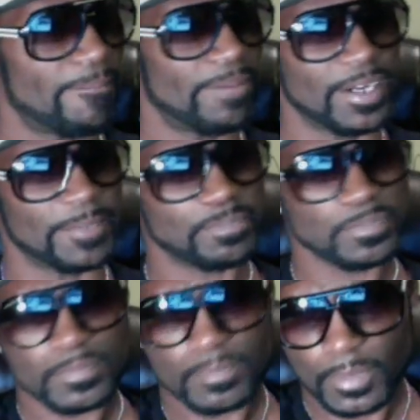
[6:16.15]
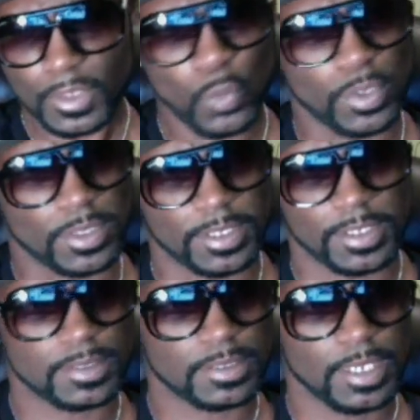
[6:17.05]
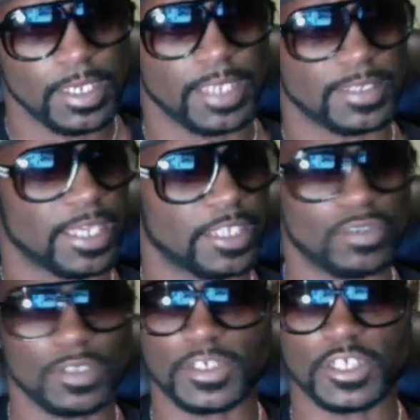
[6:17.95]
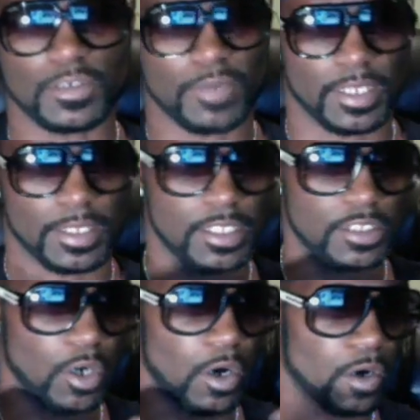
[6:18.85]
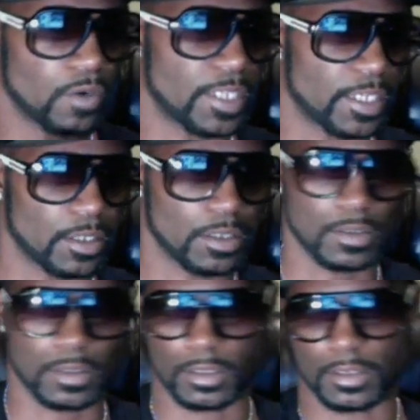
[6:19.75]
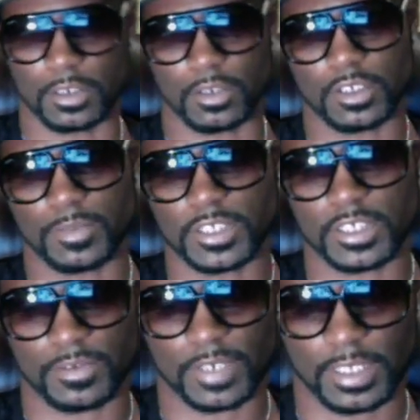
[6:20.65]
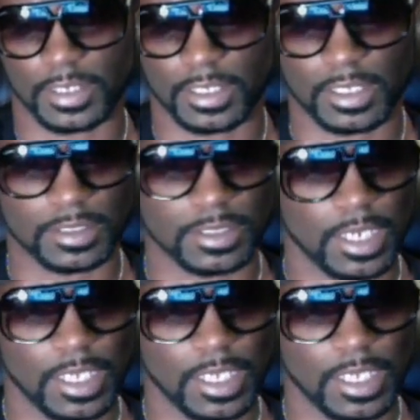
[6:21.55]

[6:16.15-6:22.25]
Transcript: But with this, it's like you could be generating leads all day long. You know, you could be generating leads.